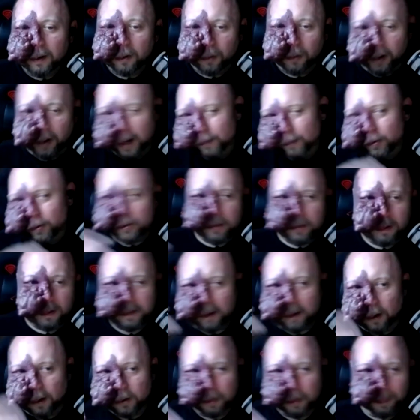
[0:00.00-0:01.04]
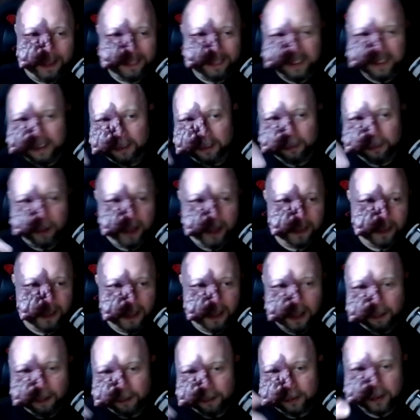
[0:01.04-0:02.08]
or I was just automatically
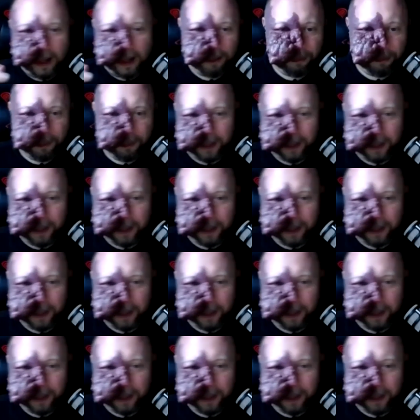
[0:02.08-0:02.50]
writing out stuff